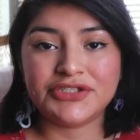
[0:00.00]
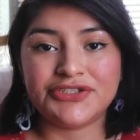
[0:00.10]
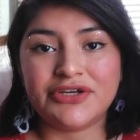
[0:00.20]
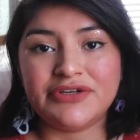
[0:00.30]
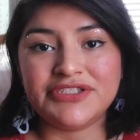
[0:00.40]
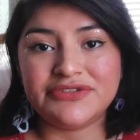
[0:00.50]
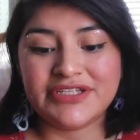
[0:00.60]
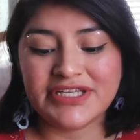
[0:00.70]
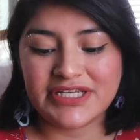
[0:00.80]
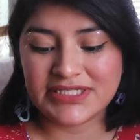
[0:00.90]
So it's
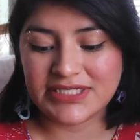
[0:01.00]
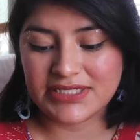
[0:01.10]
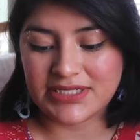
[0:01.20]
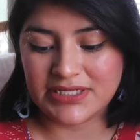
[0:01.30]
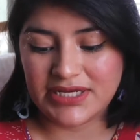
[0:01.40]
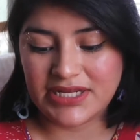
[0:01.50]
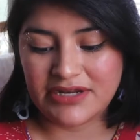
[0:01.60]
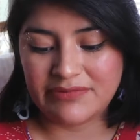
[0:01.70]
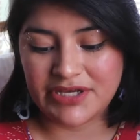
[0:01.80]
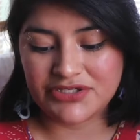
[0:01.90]
really easy to clean
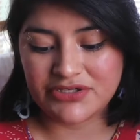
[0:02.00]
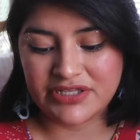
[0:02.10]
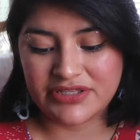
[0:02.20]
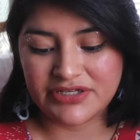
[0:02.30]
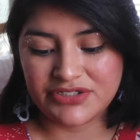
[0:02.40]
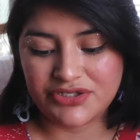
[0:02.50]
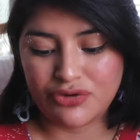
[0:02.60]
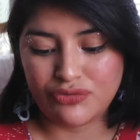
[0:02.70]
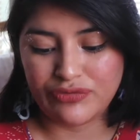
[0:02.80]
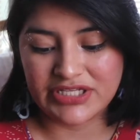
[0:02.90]
and make sure that there's
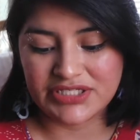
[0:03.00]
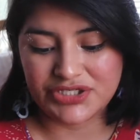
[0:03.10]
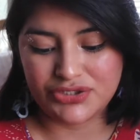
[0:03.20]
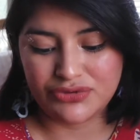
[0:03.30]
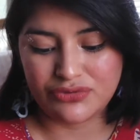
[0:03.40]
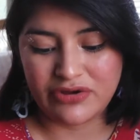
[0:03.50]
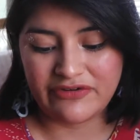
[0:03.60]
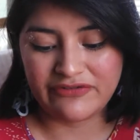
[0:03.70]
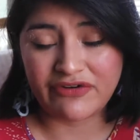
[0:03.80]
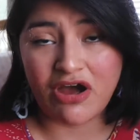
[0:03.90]
no residue
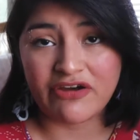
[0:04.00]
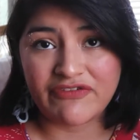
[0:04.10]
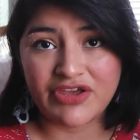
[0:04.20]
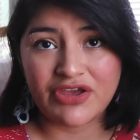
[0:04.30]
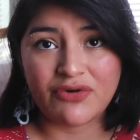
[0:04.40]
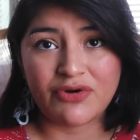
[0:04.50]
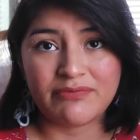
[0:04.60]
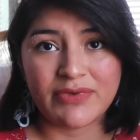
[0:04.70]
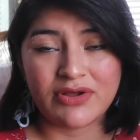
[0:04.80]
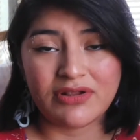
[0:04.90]
of coffee or
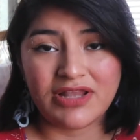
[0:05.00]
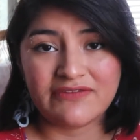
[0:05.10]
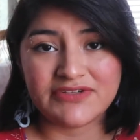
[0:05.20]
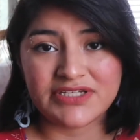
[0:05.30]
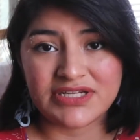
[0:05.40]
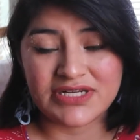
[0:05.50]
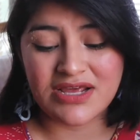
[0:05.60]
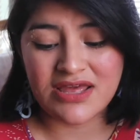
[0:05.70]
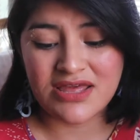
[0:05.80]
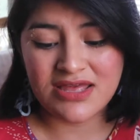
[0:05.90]
milk left
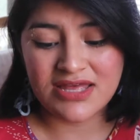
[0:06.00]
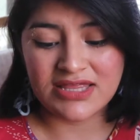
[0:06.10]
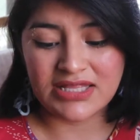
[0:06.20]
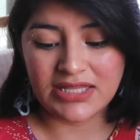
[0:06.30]
in the